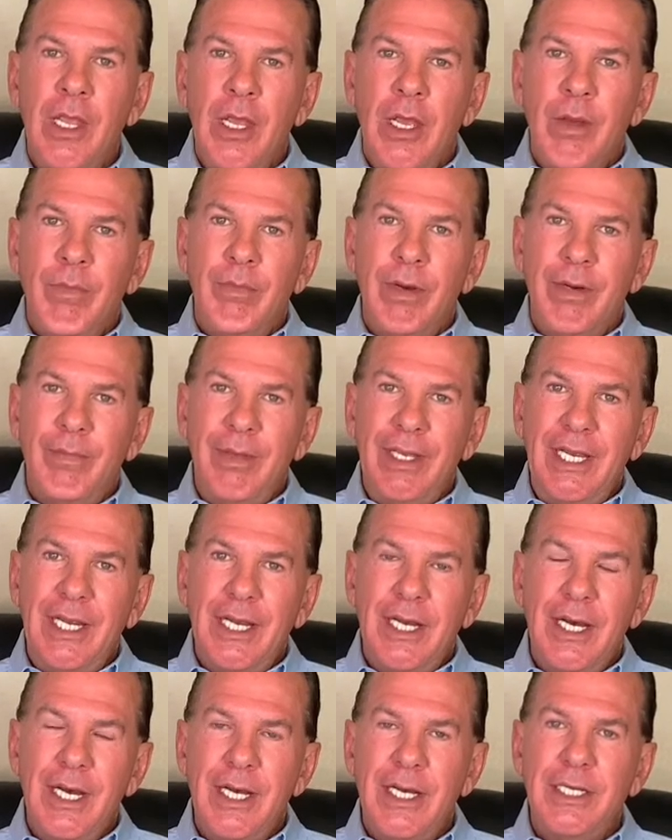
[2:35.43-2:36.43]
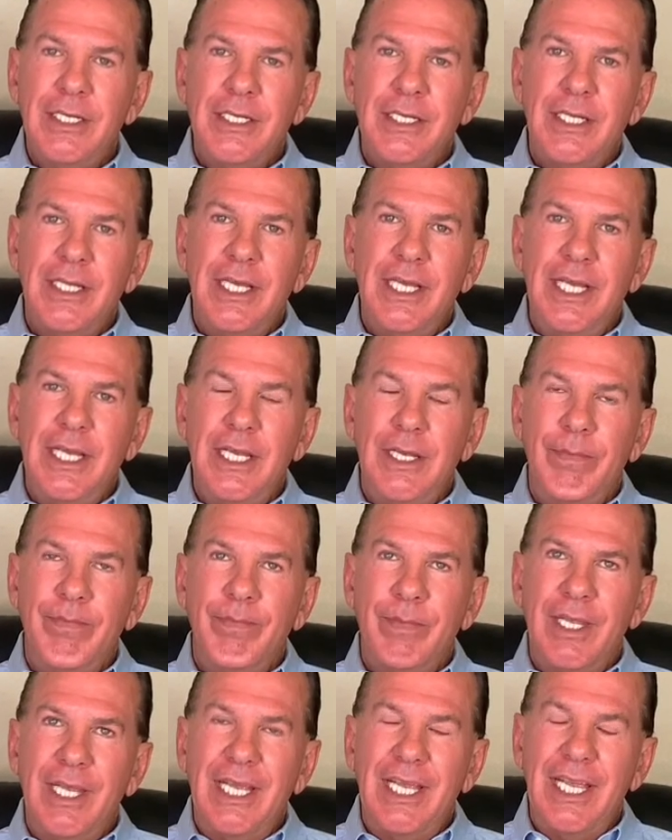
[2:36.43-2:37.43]
But because the
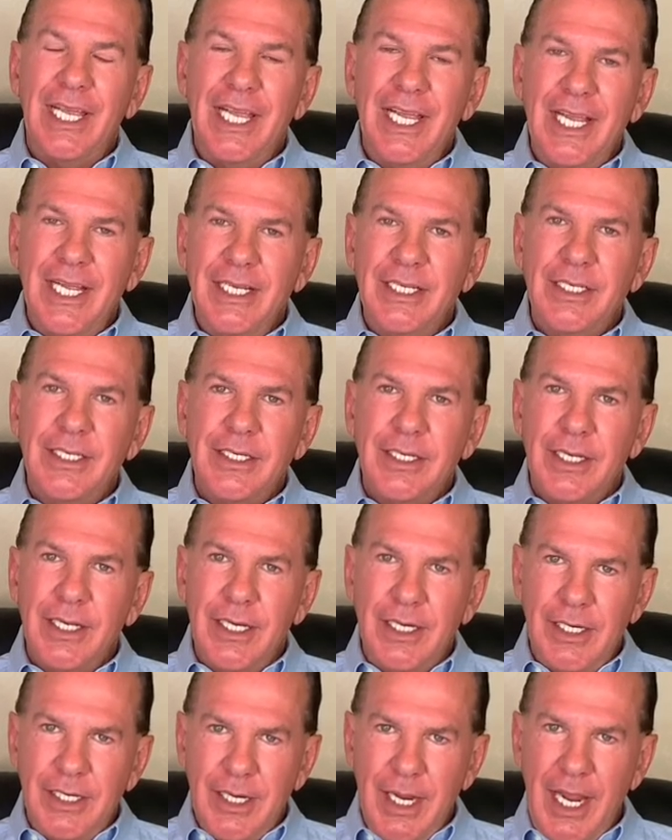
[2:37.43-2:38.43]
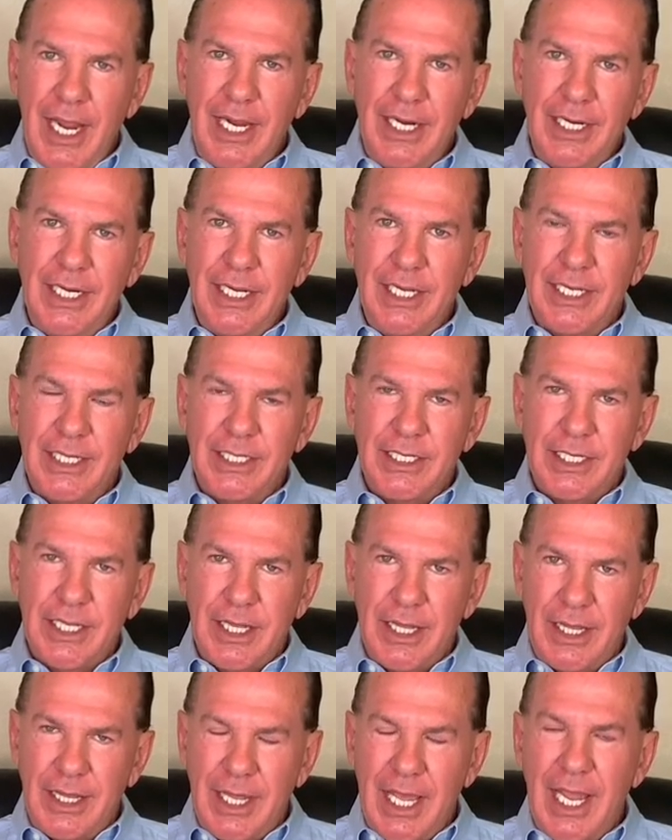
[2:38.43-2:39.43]
instantaneous
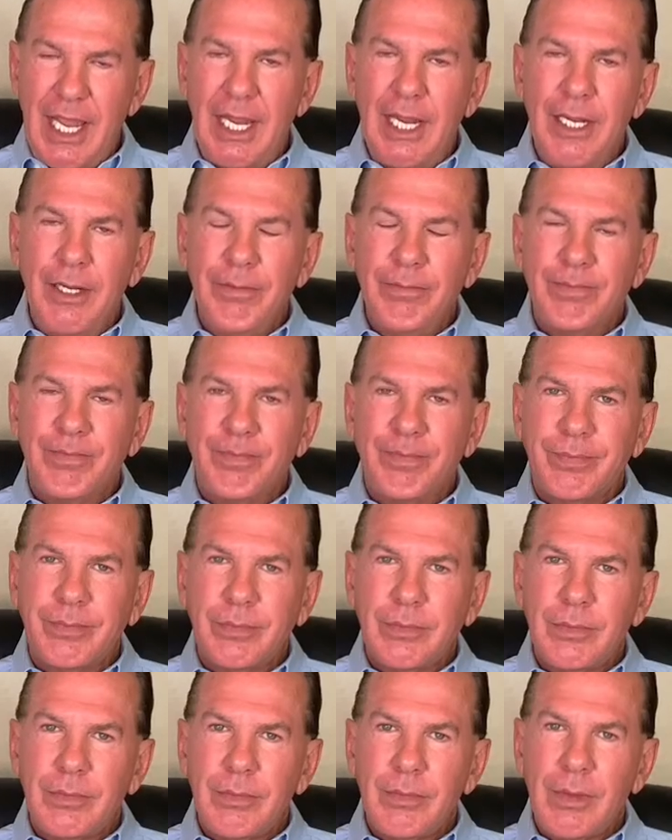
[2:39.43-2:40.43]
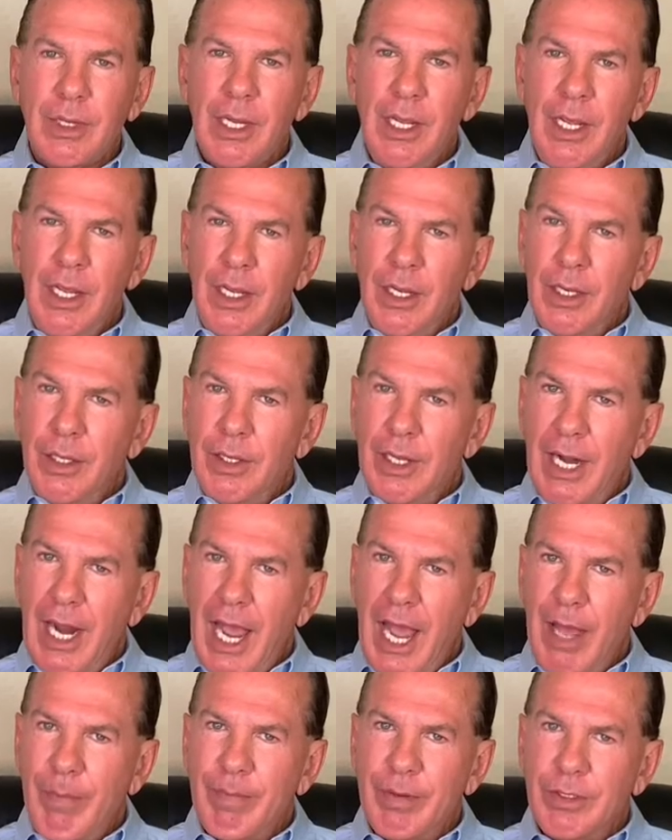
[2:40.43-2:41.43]
thing that
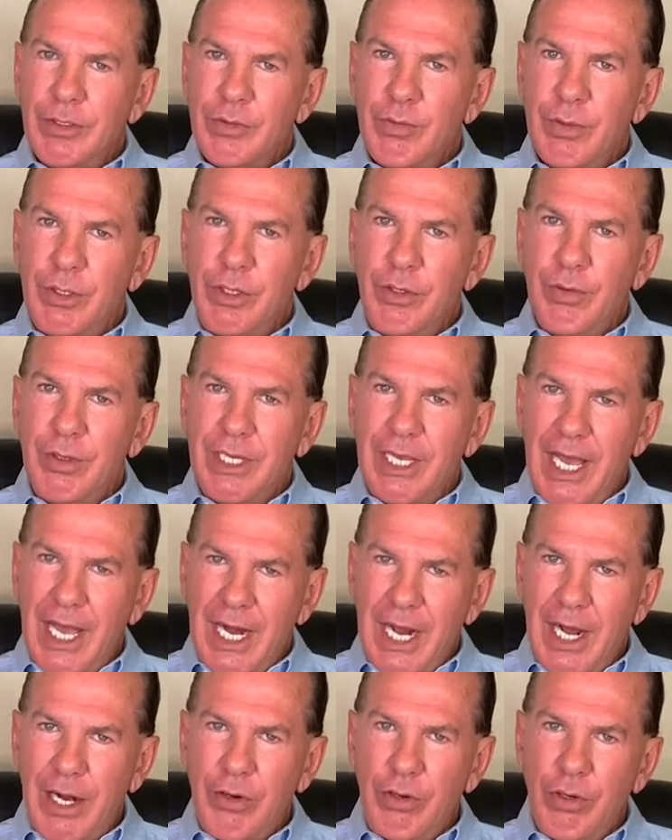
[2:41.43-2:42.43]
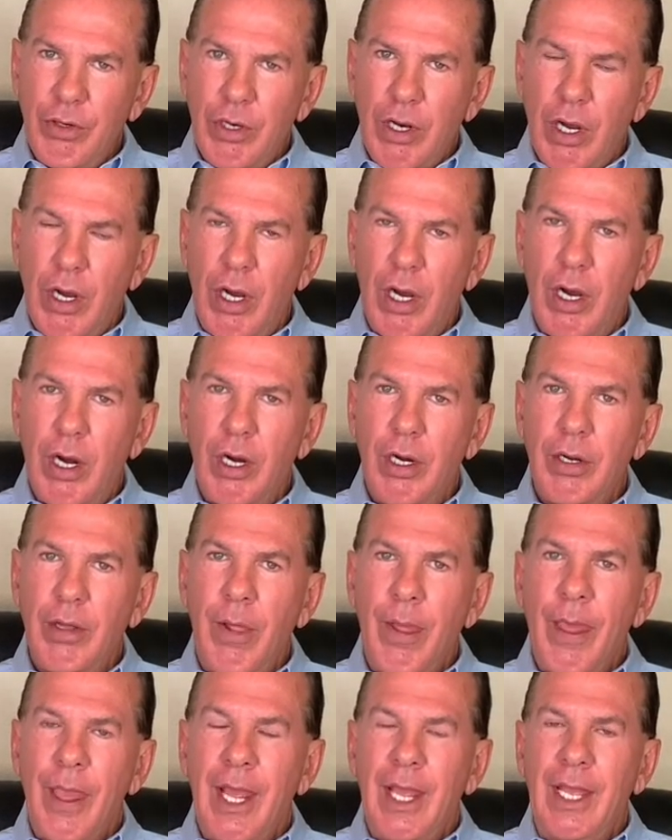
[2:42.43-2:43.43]
happens when you get out of your car
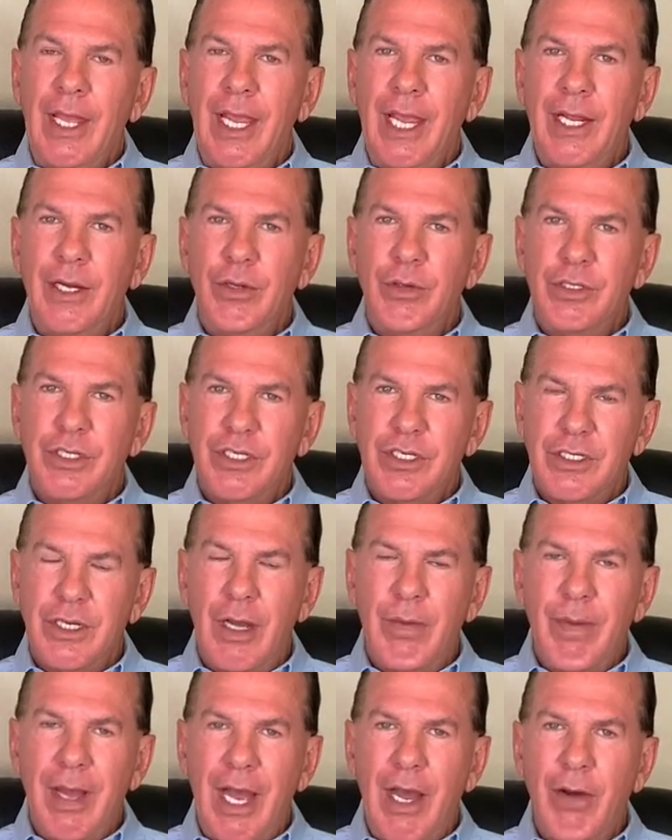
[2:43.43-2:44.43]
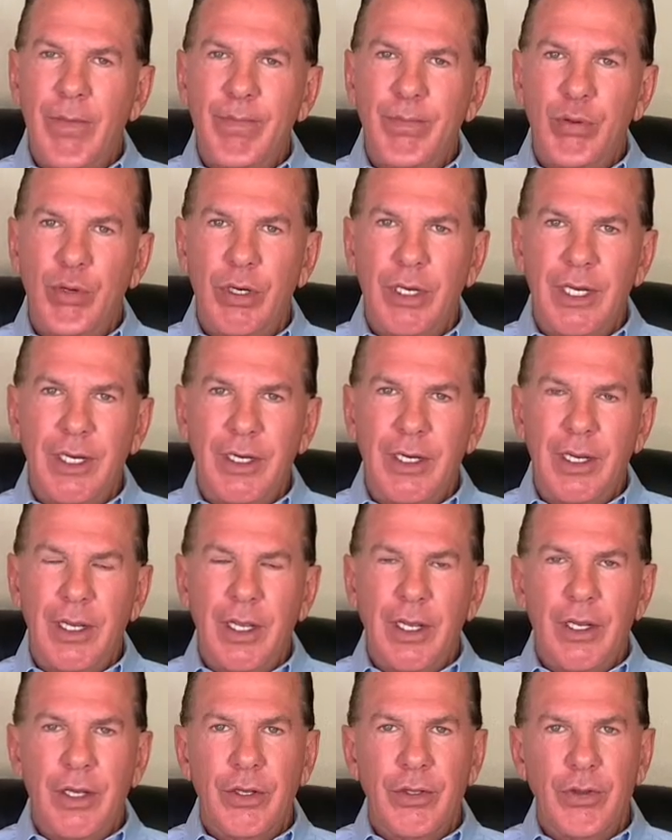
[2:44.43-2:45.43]
and you somehow put
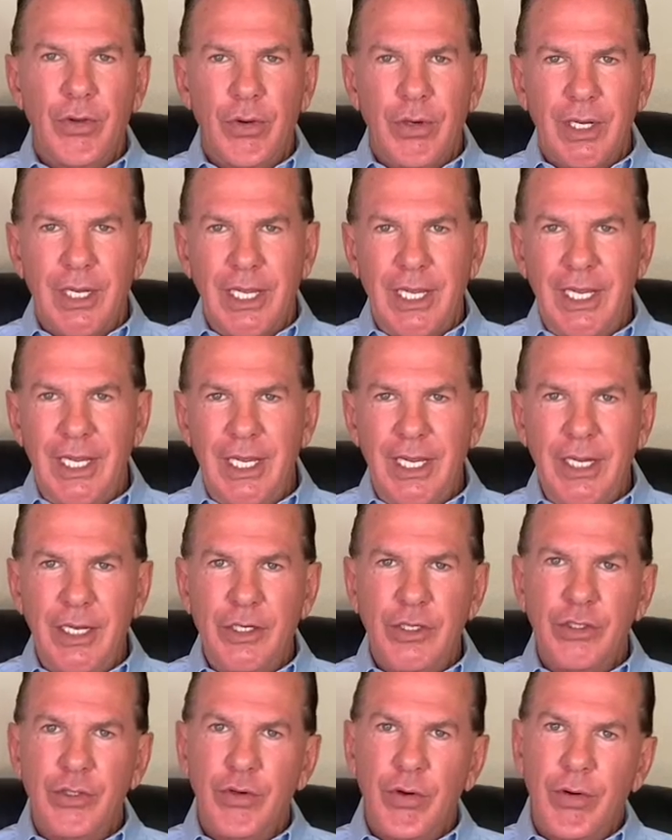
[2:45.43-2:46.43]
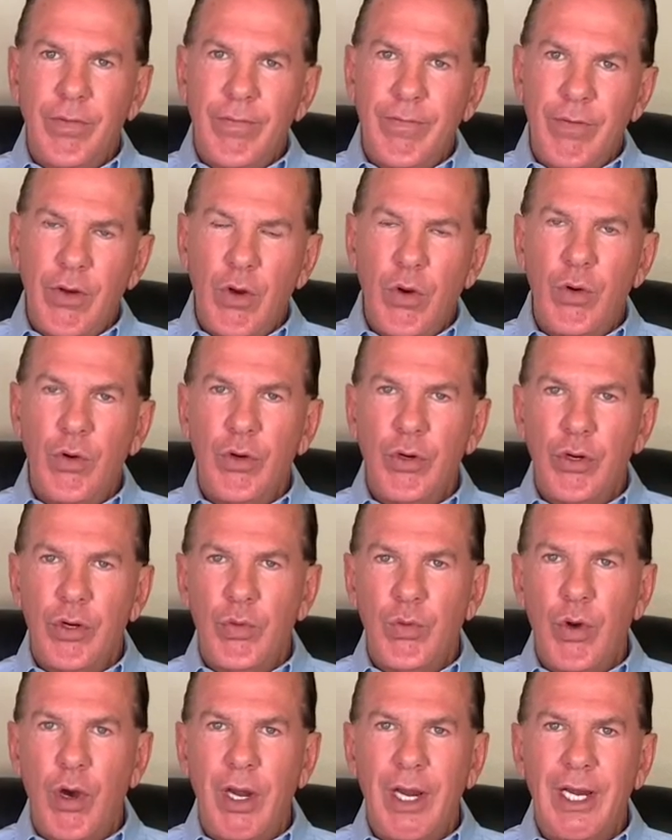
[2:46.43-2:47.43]
your keys, your phone, or your
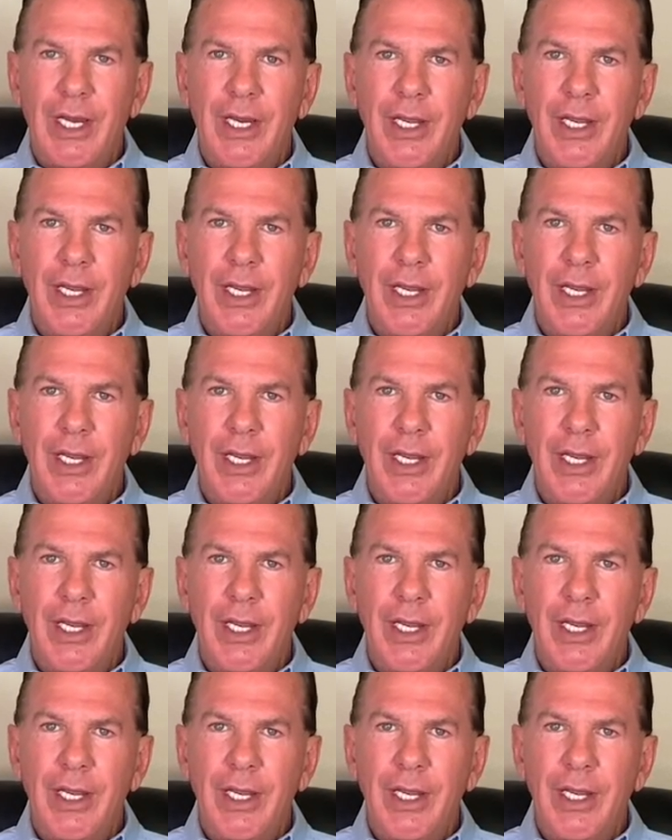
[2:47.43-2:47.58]
wallet